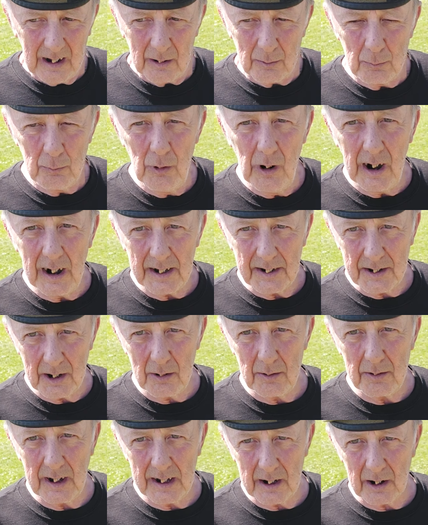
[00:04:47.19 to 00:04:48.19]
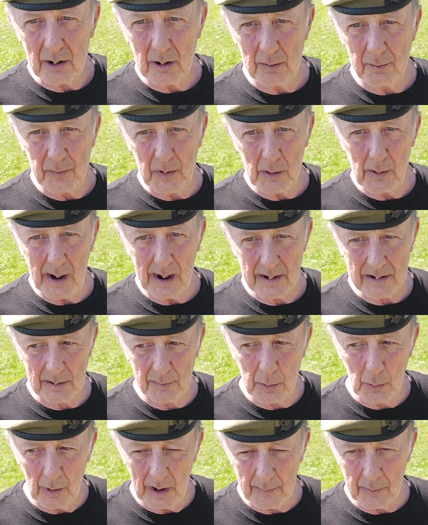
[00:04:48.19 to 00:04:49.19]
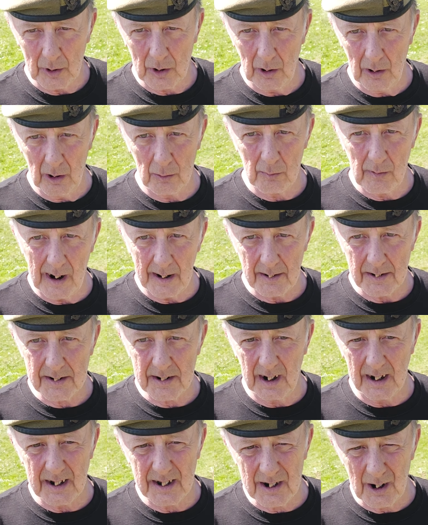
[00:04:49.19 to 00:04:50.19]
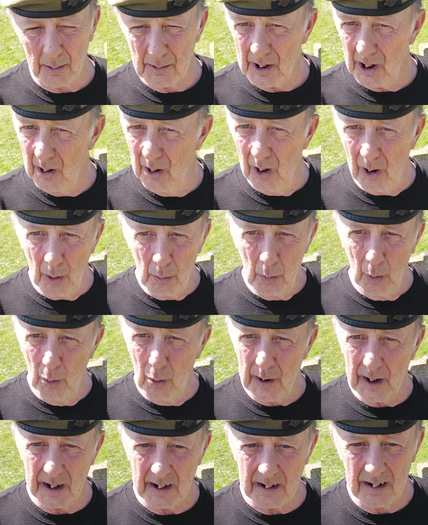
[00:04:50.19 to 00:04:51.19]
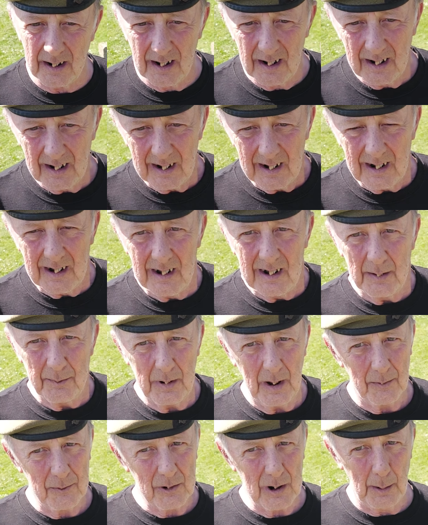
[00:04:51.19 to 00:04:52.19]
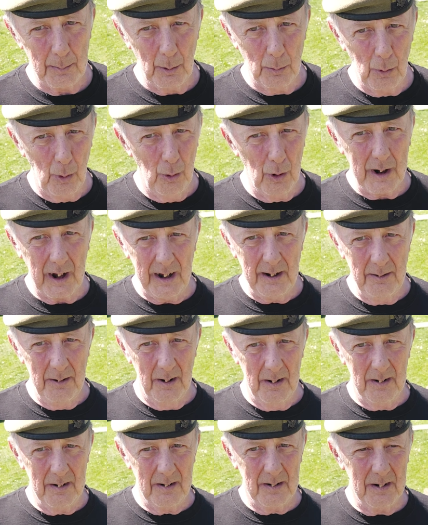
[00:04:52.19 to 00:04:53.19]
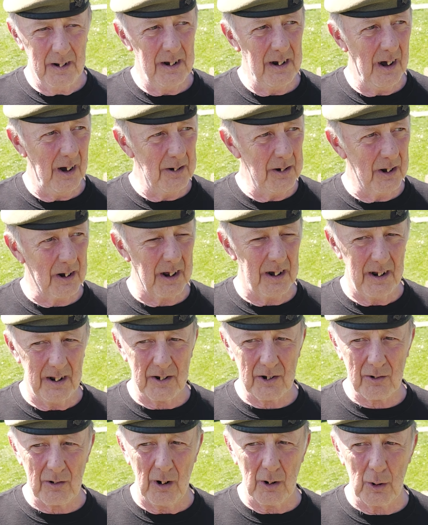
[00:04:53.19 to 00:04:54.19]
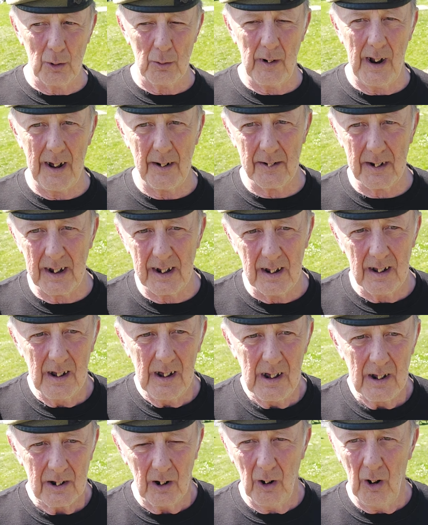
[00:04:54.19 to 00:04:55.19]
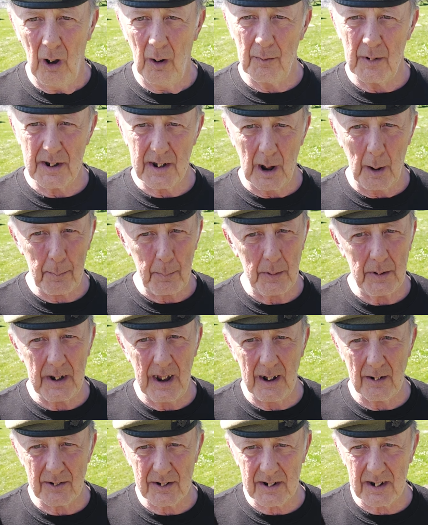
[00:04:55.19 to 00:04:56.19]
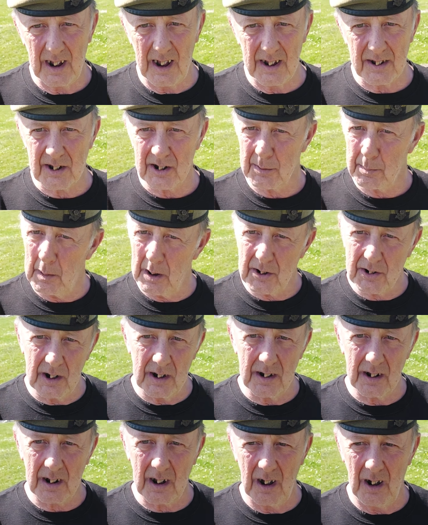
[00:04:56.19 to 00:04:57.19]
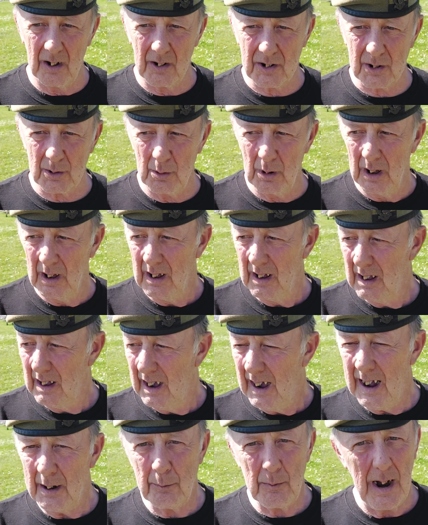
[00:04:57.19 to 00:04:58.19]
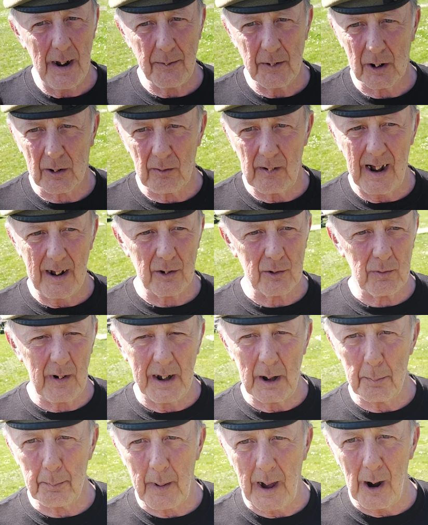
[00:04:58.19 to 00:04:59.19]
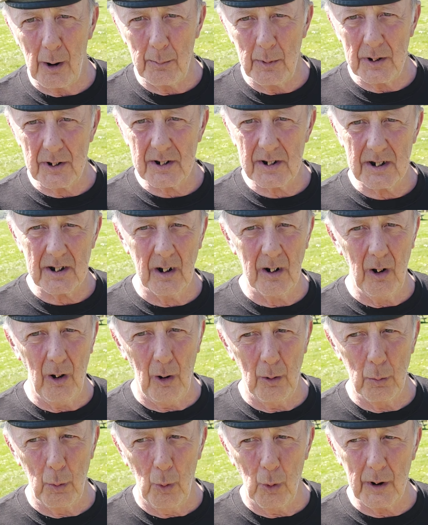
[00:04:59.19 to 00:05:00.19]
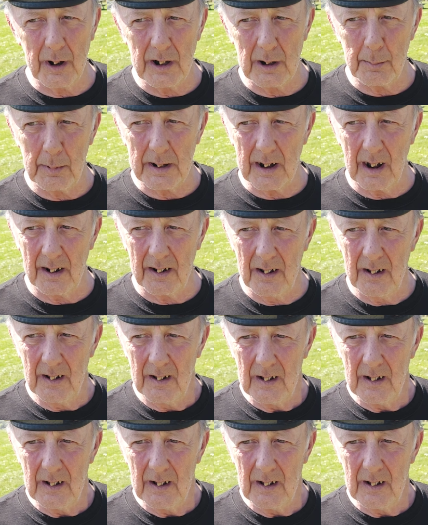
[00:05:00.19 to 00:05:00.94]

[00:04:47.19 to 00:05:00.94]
really do need a good few hours if you want to have a good look around and take your time. There's a lot of walking. If you have trouble walking, you know you're going to struggle around here. A lot of it's up and down stairs, especially in the castle and round the grounds, round the battlements. There's a lot of walking to be done.